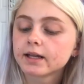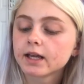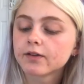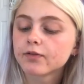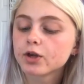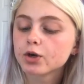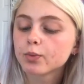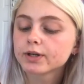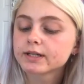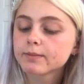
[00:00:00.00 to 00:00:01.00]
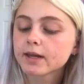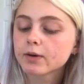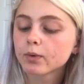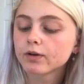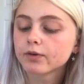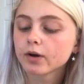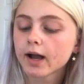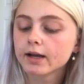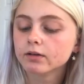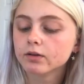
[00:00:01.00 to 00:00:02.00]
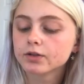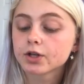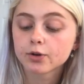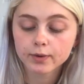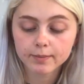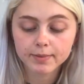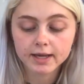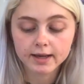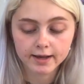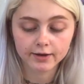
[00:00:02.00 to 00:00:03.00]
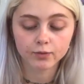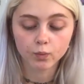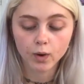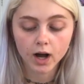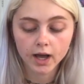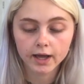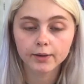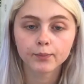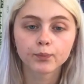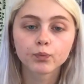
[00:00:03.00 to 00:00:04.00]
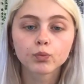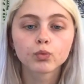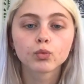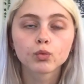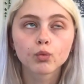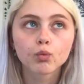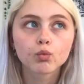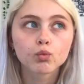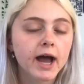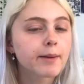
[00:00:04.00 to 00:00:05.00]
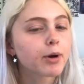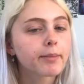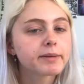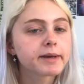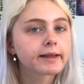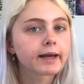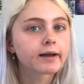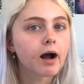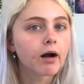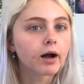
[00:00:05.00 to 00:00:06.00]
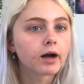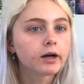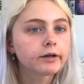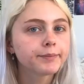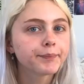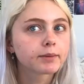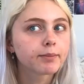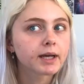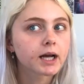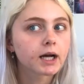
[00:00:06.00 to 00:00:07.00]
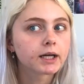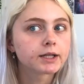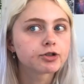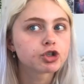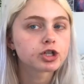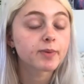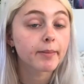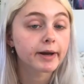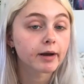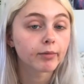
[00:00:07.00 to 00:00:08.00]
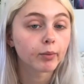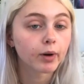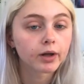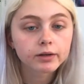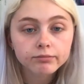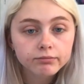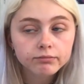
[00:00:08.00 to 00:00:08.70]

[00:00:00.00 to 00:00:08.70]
if you were to meet one of your idols, who would it be and why? I'd probably meet Lady Gaga because she's been my number one